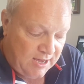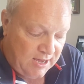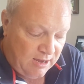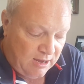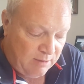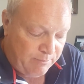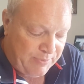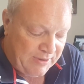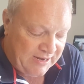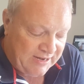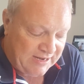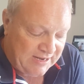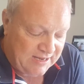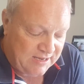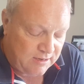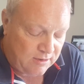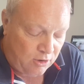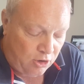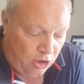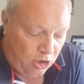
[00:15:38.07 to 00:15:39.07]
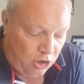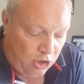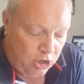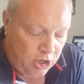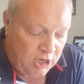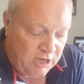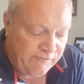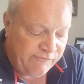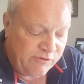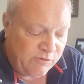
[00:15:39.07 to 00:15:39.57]
But
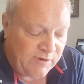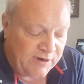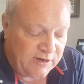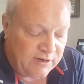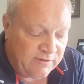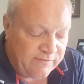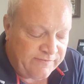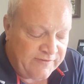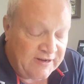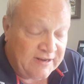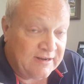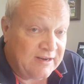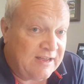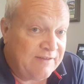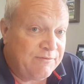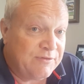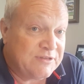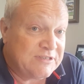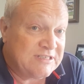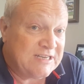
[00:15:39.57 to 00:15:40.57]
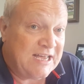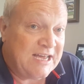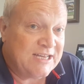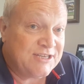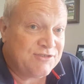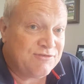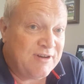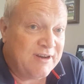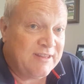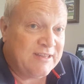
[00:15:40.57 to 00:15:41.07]
everyone fell in love with his
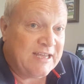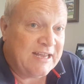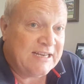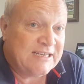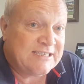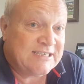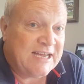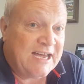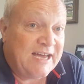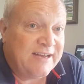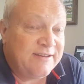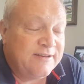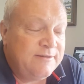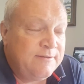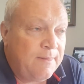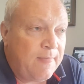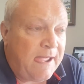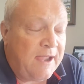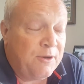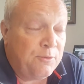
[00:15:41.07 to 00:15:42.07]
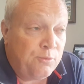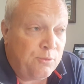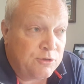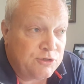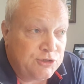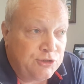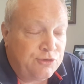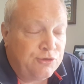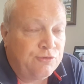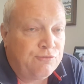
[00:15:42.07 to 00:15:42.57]
last run, the Annie Sarton, and it
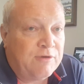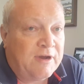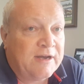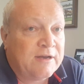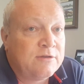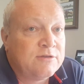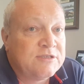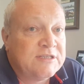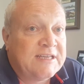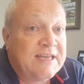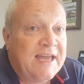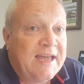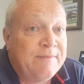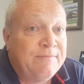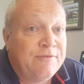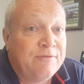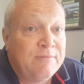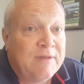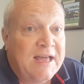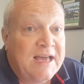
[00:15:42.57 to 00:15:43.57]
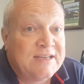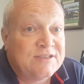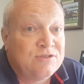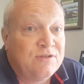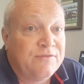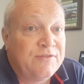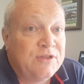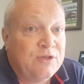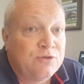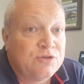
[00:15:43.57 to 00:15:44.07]
was a good run because he came from last
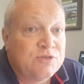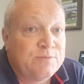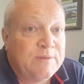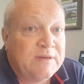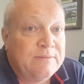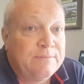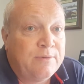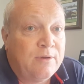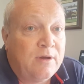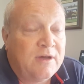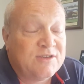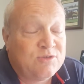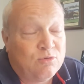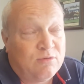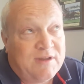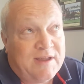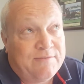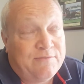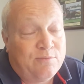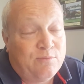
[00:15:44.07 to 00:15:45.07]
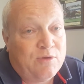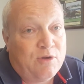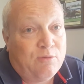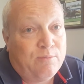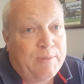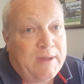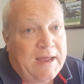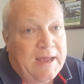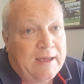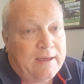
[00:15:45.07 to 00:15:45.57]
off the on-speed bias, or came from well
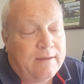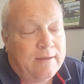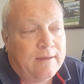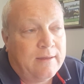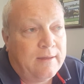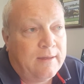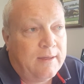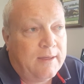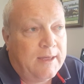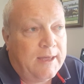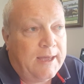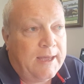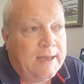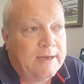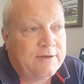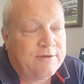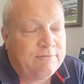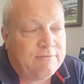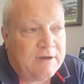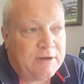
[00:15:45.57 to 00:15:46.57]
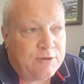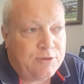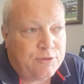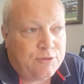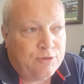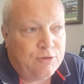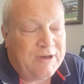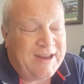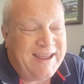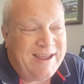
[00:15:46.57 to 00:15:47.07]
back, and to run
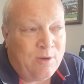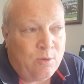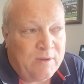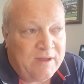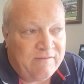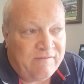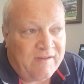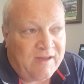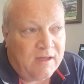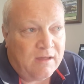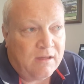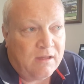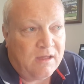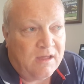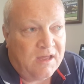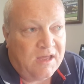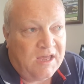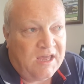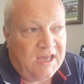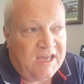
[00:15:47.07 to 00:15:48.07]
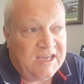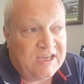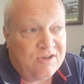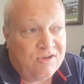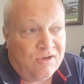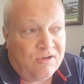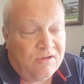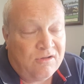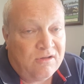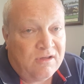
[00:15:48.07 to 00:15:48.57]
third. However, he
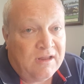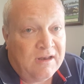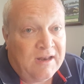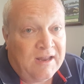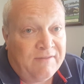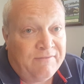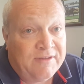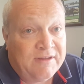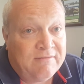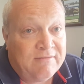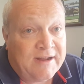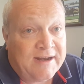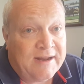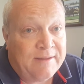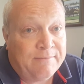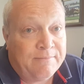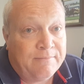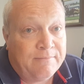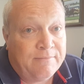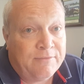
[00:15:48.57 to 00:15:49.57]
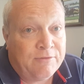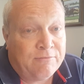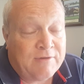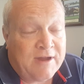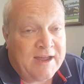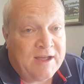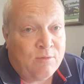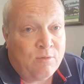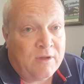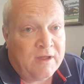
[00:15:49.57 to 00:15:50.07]
got a lovely run up the
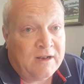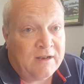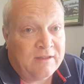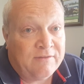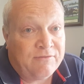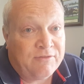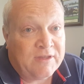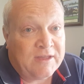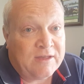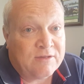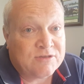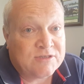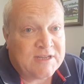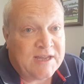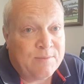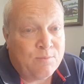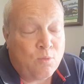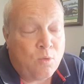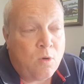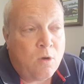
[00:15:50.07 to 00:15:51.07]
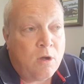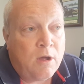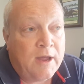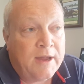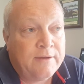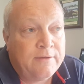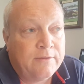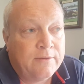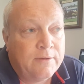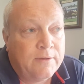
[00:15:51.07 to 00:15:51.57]
rail while everything else came
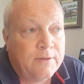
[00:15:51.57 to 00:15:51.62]
wide.